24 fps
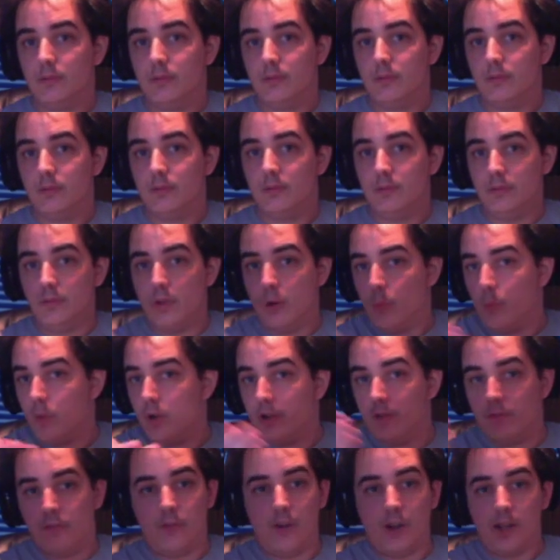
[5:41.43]
No
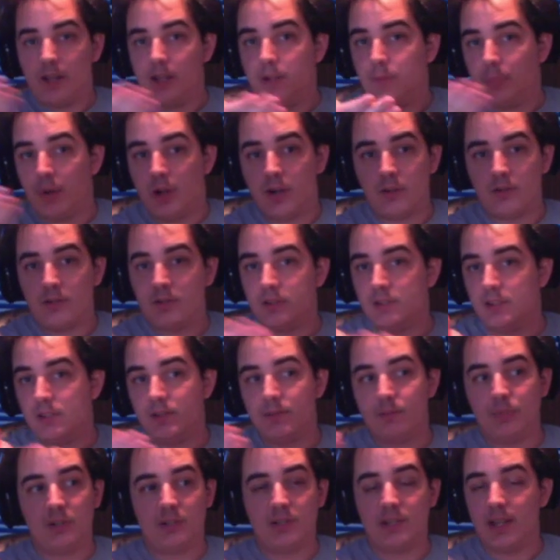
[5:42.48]
one fucking person in
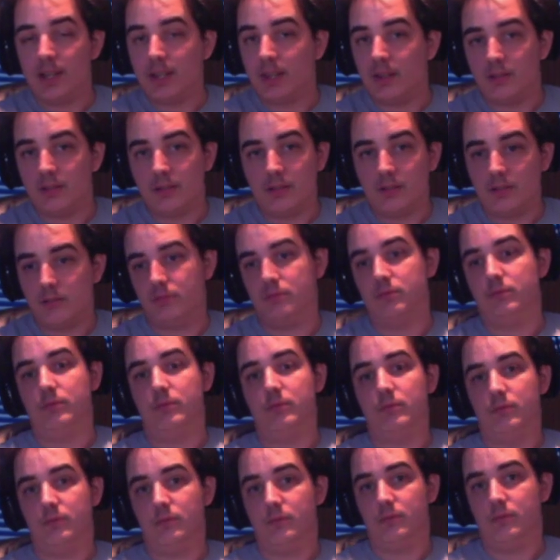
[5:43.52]
particular.
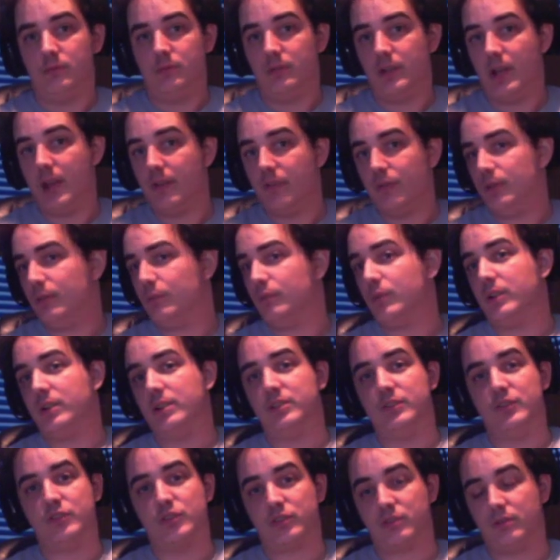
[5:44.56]
Everyone
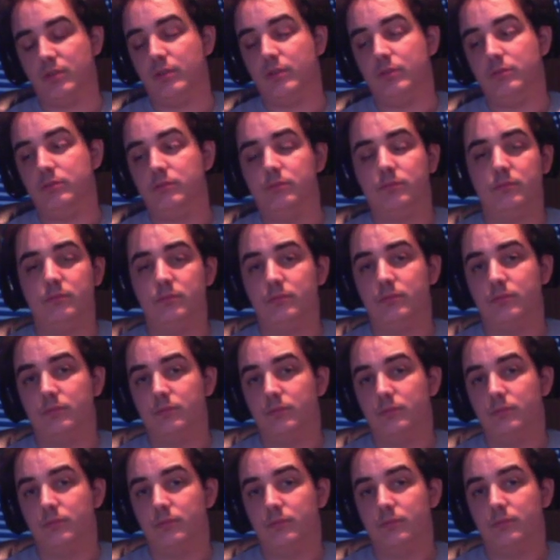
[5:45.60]
is screwed.
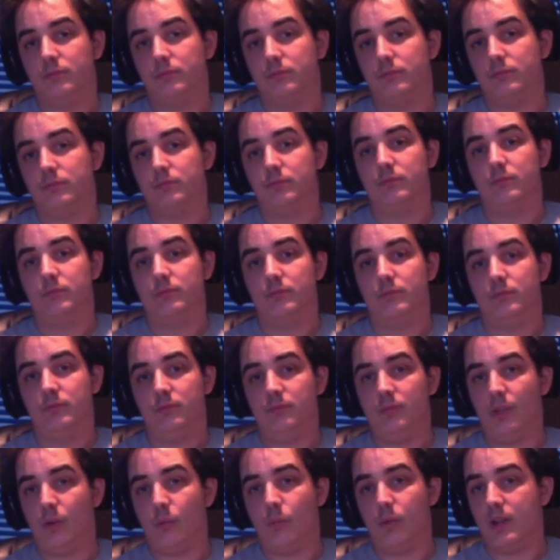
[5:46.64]

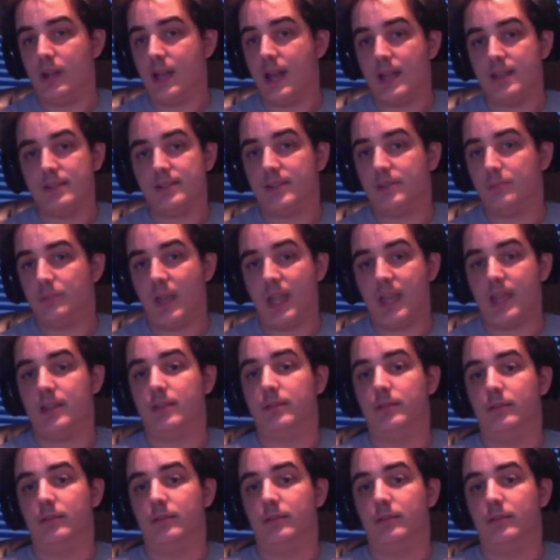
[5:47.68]
No one has it made.